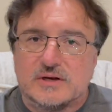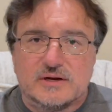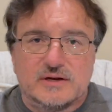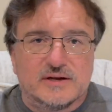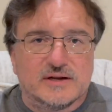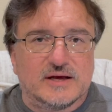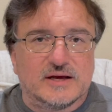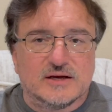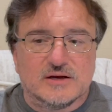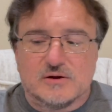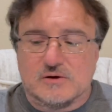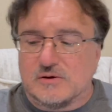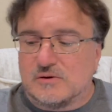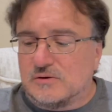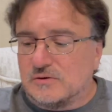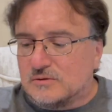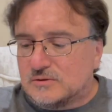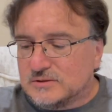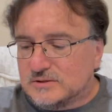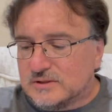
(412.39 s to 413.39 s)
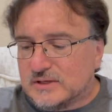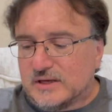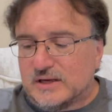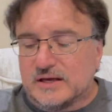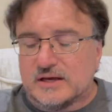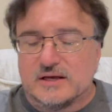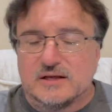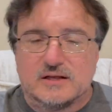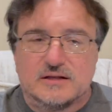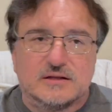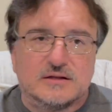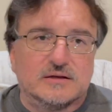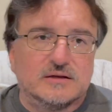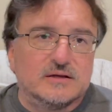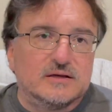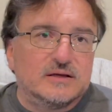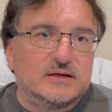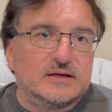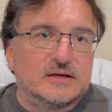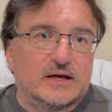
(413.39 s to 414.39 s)
nine calls, and
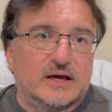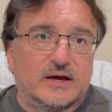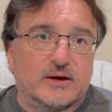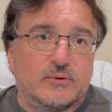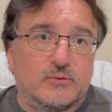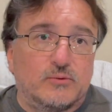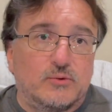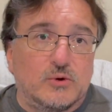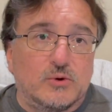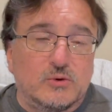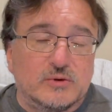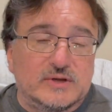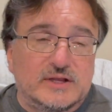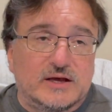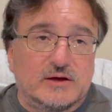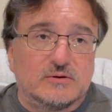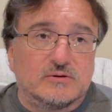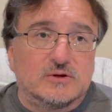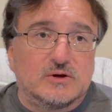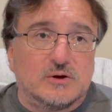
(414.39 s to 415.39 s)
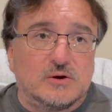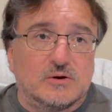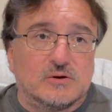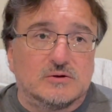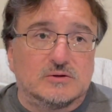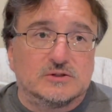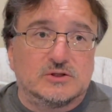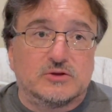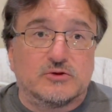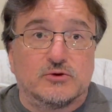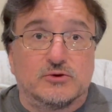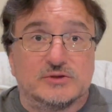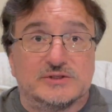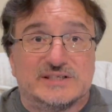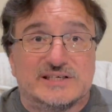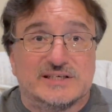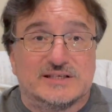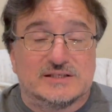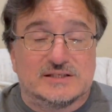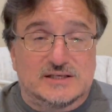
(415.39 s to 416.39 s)
I rolled out calls
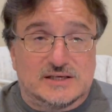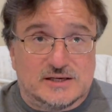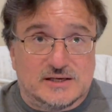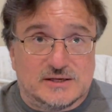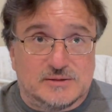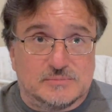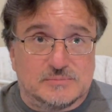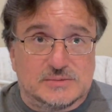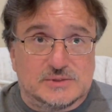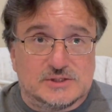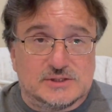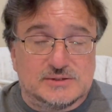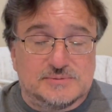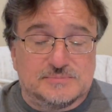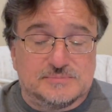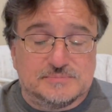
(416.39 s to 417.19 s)
13 times.